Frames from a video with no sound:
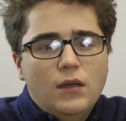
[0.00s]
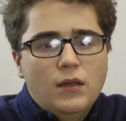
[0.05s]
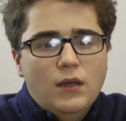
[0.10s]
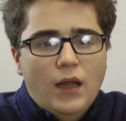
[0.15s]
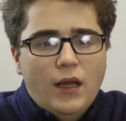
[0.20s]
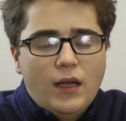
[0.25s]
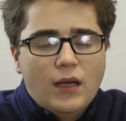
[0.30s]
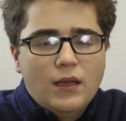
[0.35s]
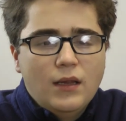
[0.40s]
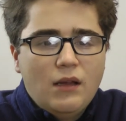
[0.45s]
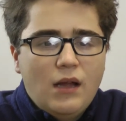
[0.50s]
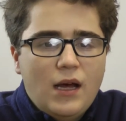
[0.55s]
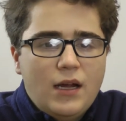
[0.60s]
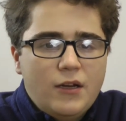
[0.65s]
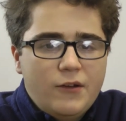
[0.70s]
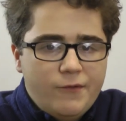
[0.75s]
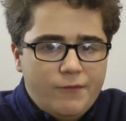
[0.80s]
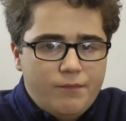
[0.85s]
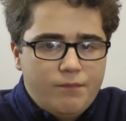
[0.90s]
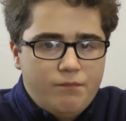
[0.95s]
Like, a lot
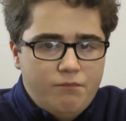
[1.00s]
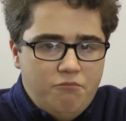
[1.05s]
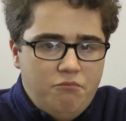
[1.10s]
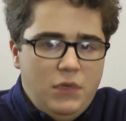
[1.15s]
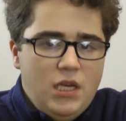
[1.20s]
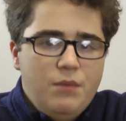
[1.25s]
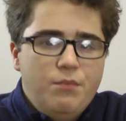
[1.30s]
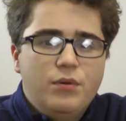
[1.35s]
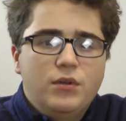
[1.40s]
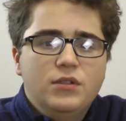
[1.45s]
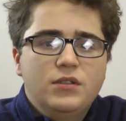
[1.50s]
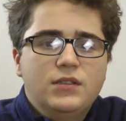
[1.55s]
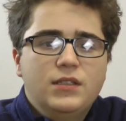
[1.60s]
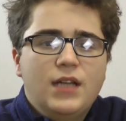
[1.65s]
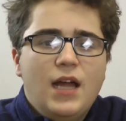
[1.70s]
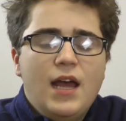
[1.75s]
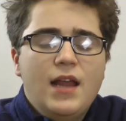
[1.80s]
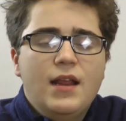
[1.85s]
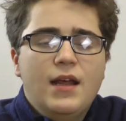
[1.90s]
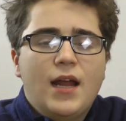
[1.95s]
of people
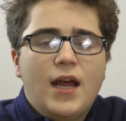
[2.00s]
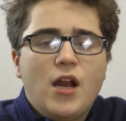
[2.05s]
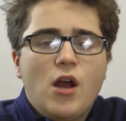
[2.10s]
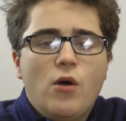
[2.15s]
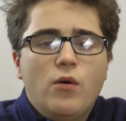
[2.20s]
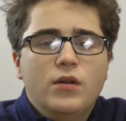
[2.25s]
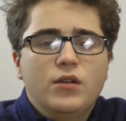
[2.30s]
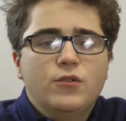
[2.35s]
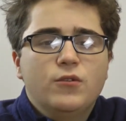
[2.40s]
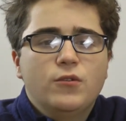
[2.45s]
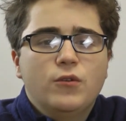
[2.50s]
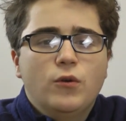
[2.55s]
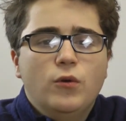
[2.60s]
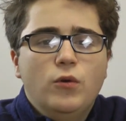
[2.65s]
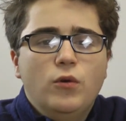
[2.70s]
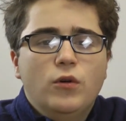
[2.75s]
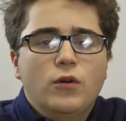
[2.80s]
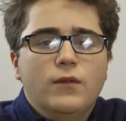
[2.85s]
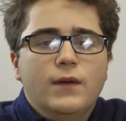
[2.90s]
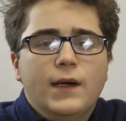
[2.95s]
today that I know in
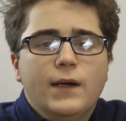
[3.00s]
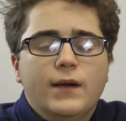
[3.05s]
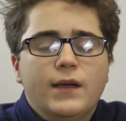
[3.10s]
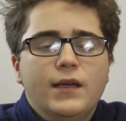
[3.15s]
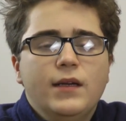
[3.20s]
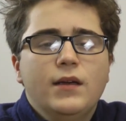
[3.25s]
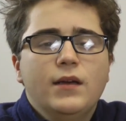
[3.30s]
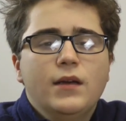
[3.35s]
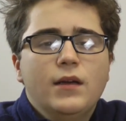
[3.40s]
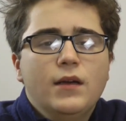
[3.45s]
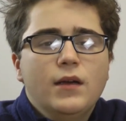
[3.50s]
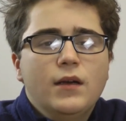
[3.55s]
school, they